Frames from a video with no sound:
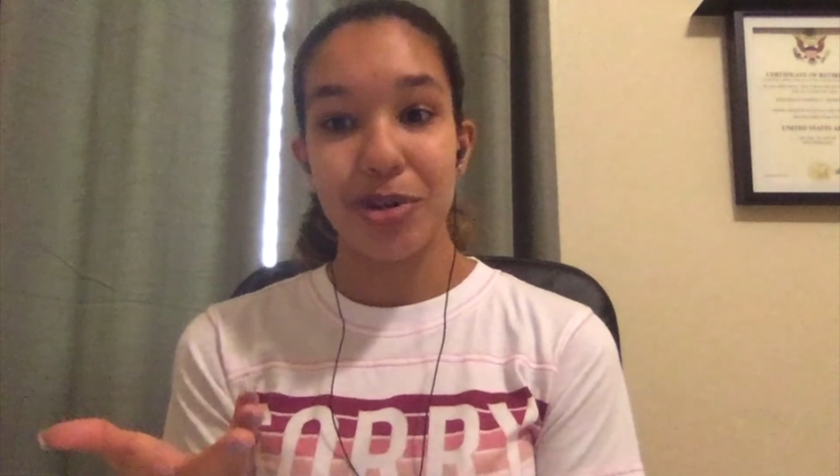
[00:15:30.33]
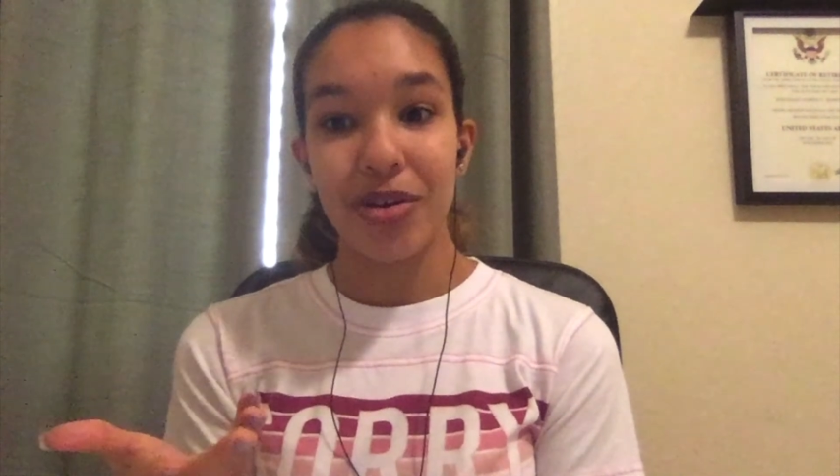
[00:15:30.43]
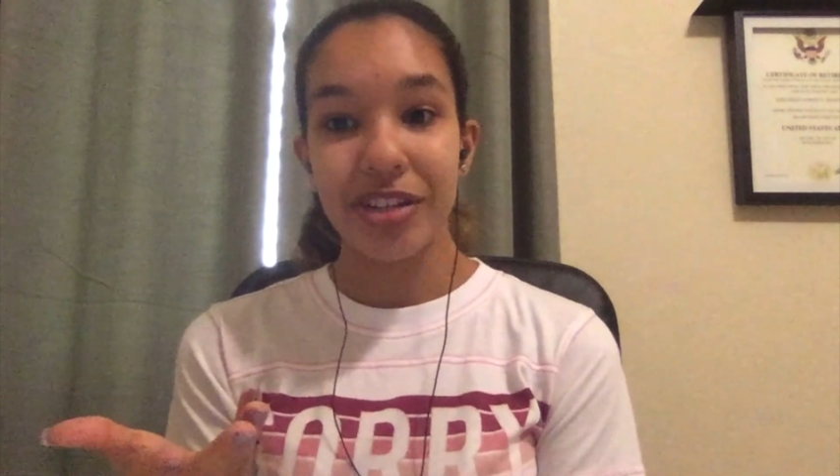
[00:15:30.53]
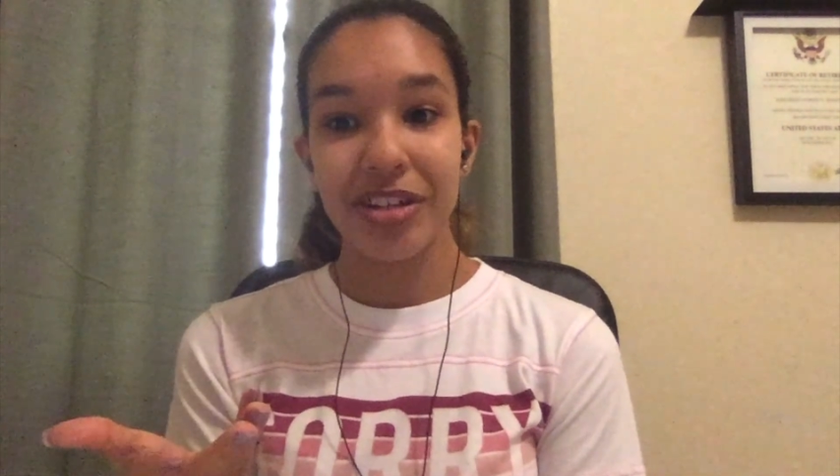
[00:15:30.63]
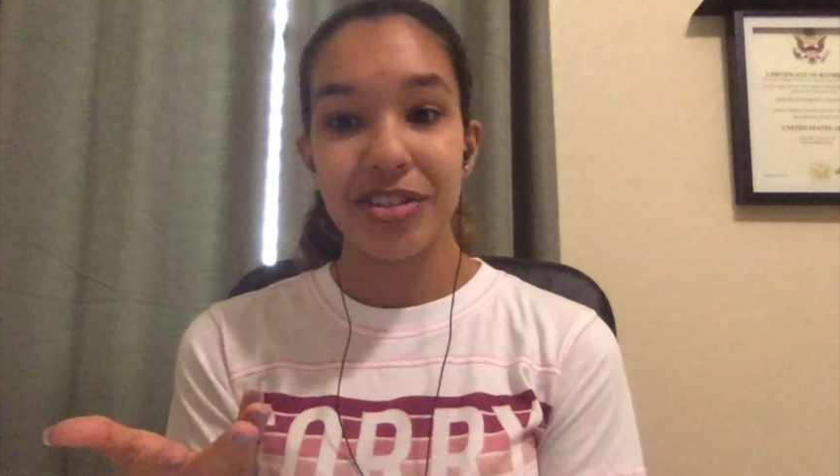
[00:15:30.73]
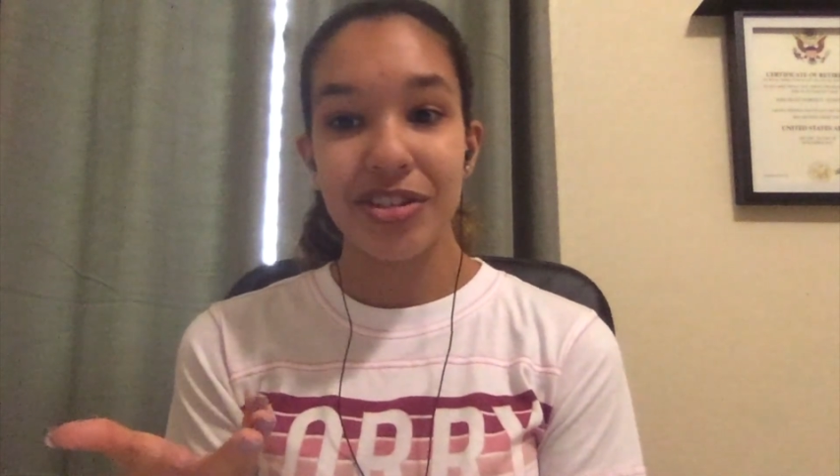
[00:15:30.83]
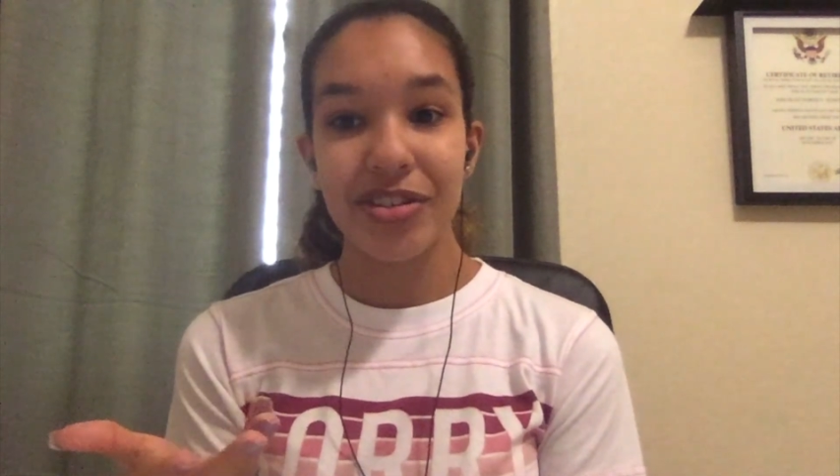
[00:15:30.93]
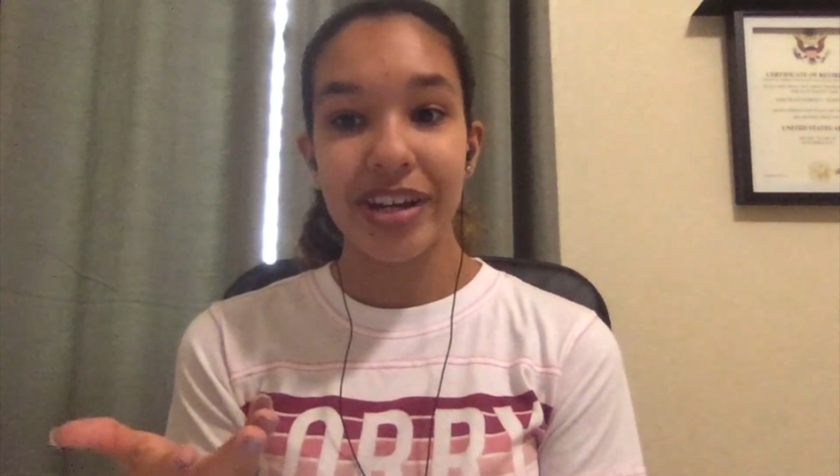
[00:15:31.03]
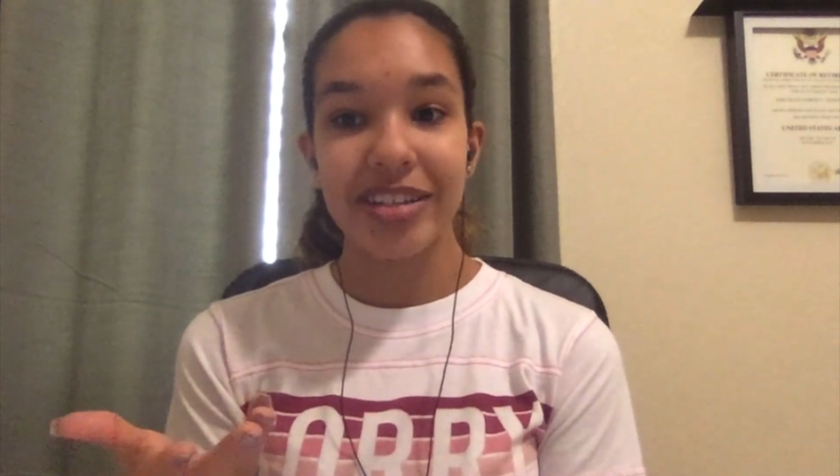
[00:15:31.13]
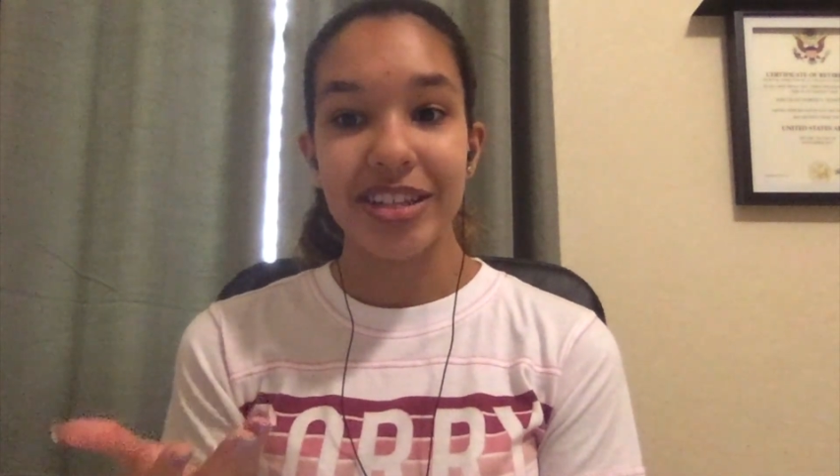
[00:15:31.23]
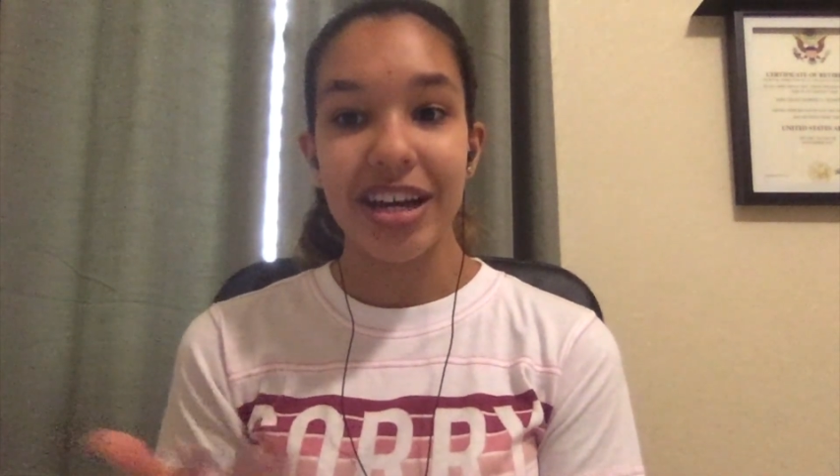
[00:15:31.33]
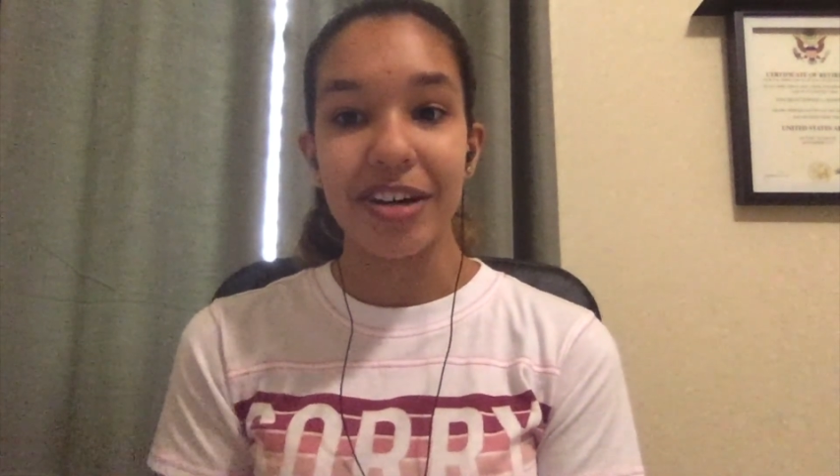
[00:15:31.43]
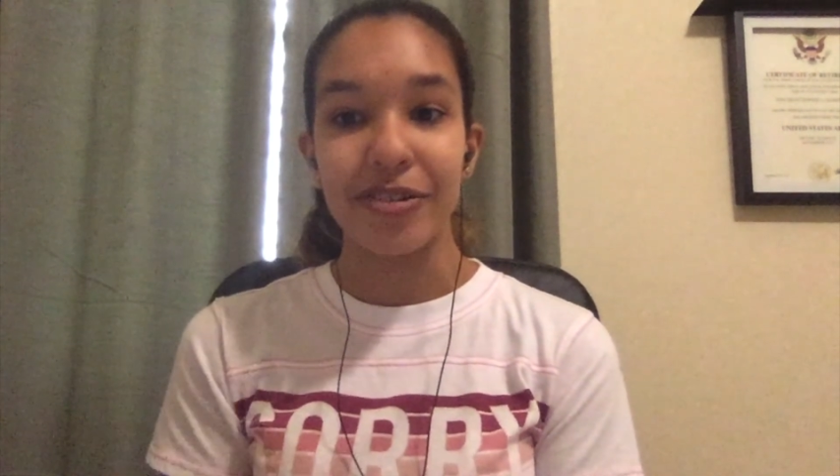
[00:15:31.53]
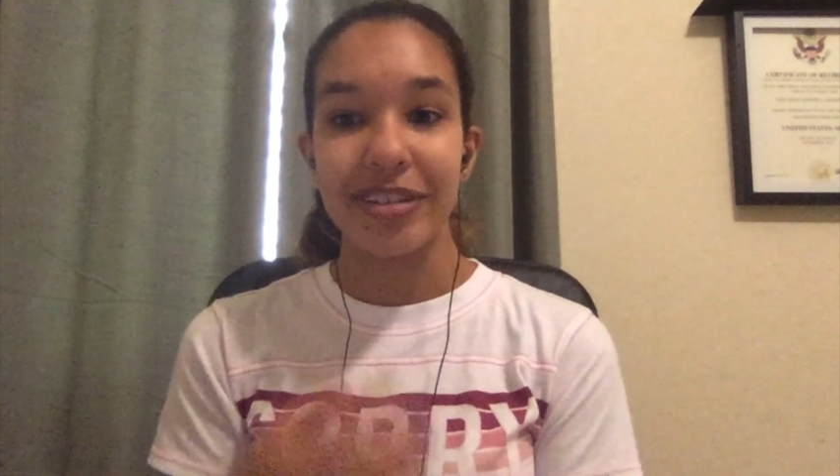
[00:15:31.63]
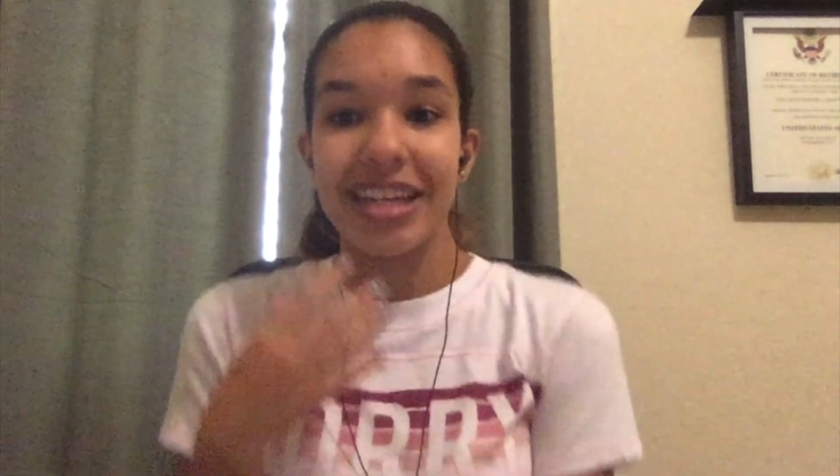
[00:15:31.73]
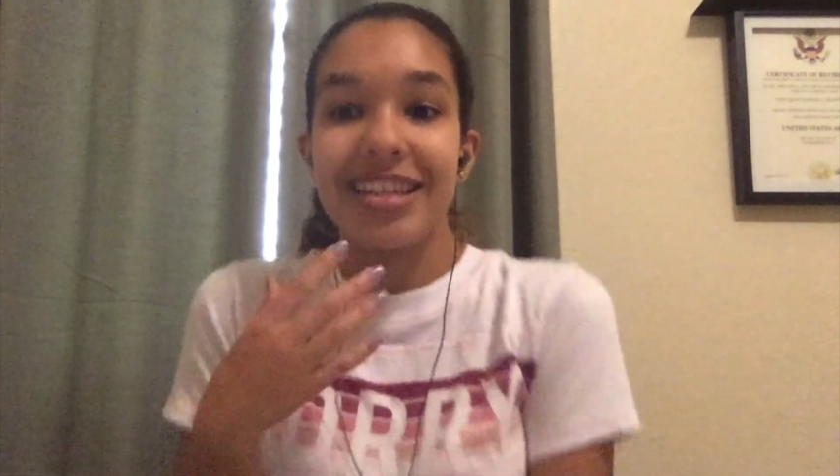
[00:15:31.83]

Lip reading: talking to you guys now,